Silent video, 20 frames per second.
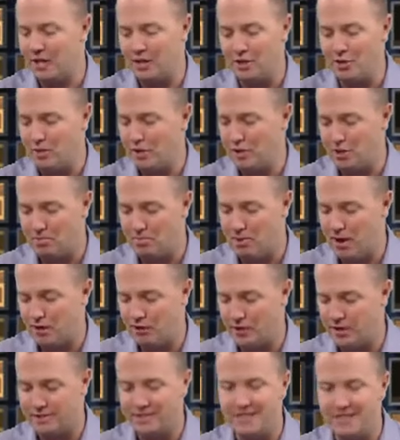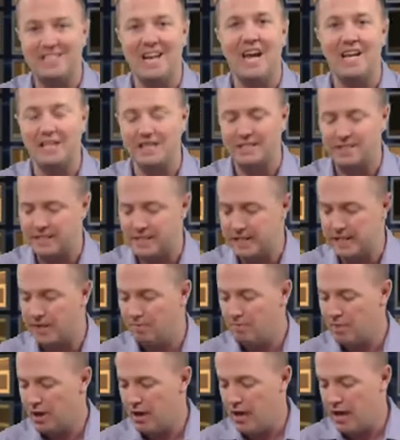New England Patriots
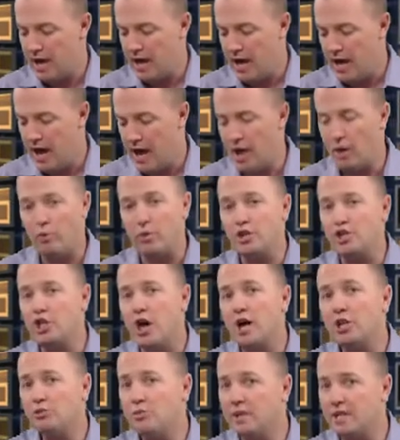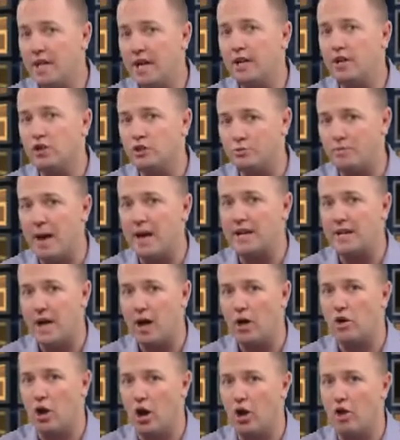dynasty. And with Josh McDaniels back
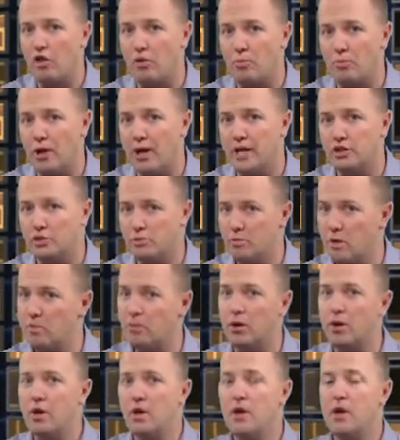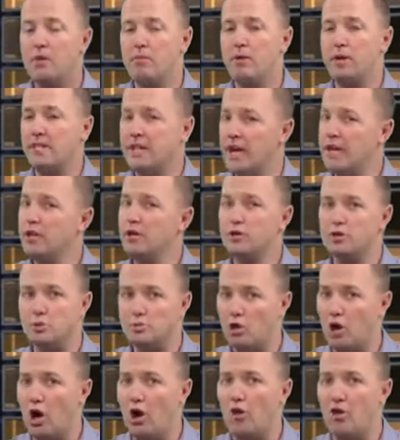now calling the plays. Remember, McDaniels
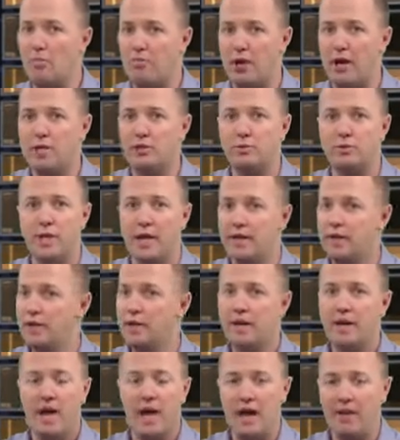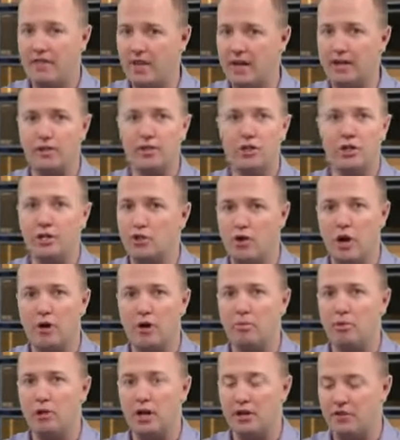was calling the plays when they had that
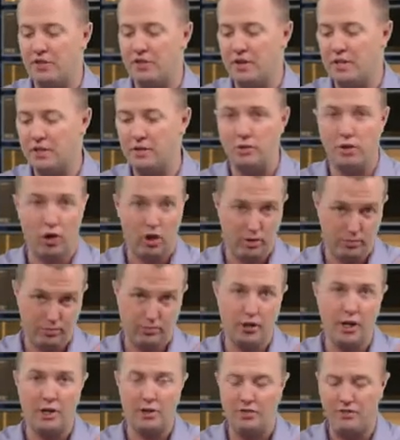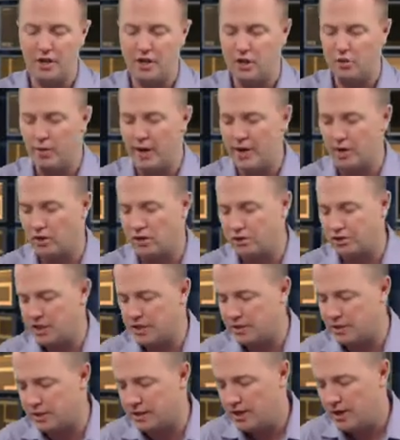incredible undefeated regular
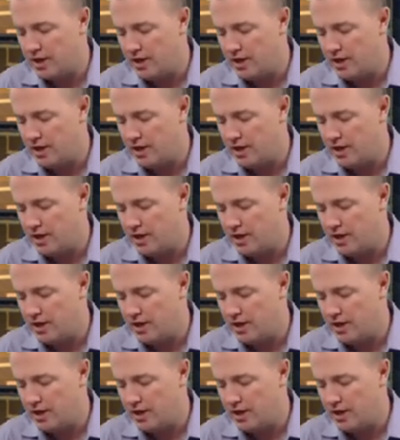season.